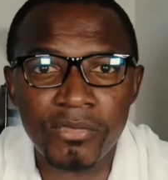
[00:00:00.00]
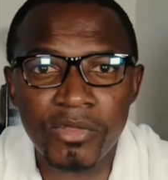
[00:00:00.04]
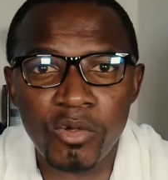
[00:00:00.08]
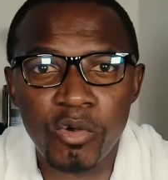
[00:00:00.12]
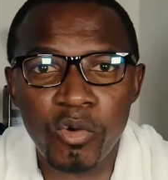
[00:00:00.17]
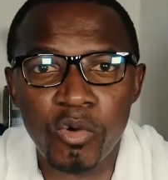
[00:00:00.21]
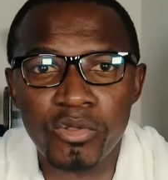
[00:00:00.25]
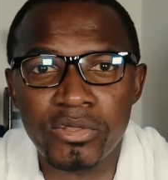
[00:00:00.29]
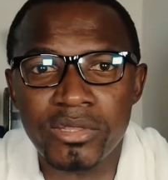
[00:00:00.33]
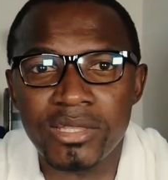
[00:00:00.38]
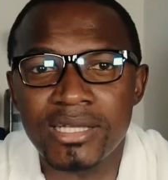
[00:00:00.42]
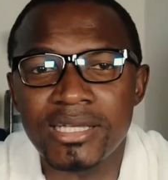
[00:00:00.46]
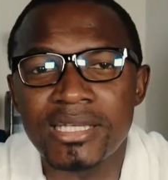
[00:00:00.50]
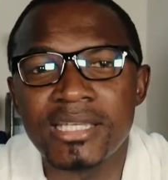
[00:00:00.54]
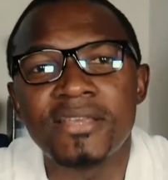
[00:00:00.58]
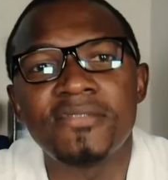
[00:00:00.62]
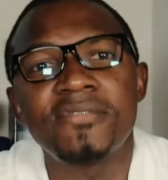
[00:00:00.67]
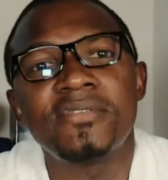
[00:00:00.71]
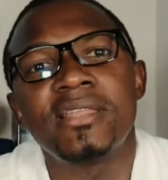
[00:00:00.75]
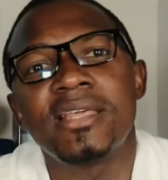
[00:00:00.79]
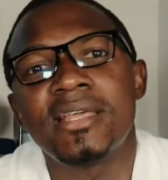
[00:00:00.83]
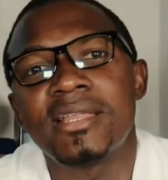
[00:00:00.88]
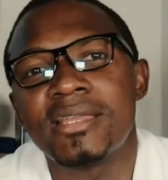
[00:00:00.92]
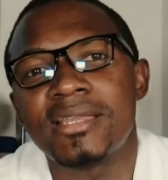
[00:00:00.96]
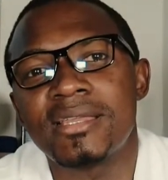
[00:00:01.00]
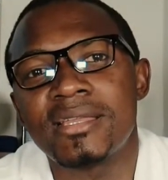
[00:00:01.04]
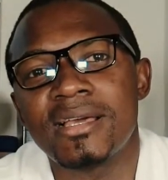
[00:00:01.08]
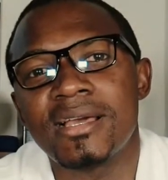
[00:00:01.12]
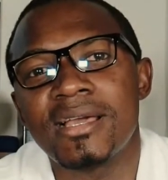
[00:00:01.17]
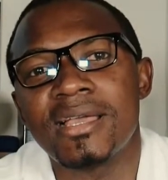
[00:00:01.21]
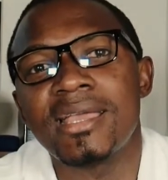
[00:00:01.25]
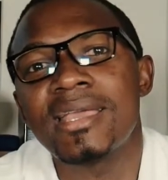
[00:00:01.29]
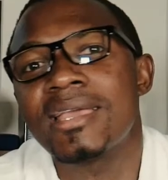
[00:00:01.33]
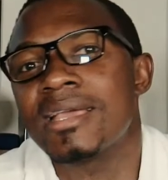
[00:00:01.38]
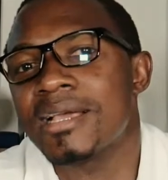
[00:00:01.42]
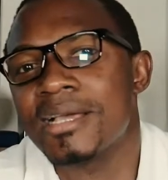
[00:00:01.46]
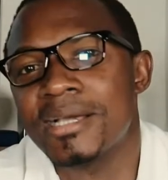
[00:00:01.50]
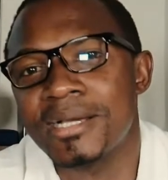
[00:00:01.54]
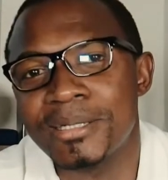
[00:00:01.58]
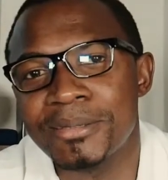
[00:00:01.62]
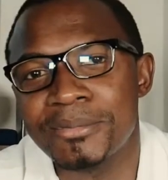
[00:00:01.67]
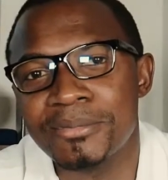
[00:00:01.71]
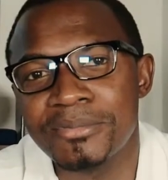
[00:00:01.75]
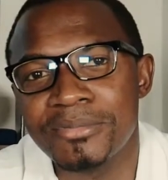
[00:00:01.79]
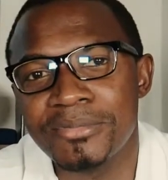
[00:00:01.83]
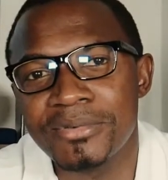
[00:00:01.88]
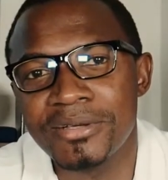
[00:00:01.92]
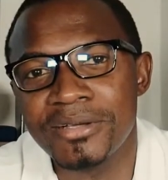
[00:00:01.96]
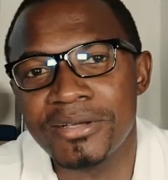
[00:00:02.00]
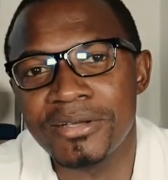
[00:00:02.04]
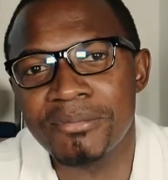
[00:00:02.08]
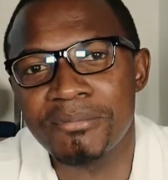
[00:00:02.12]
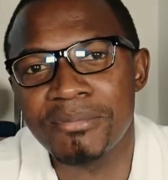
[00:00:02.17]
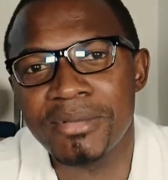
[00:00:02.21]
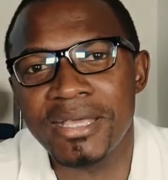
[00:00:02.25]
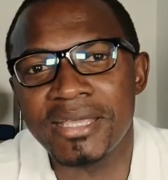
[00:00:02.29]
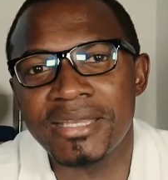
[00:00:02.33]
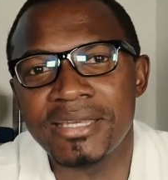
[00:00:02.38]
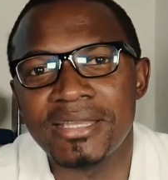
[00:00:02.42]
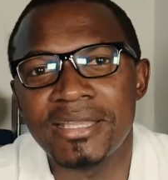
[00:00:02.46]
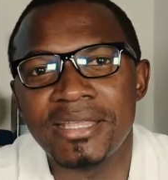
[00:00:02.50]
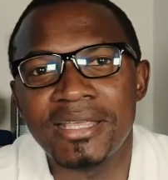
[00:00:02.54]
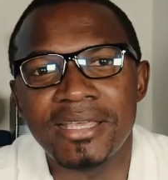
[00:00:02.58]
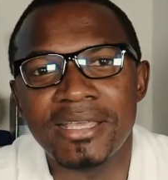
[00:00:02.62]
or the dividend income my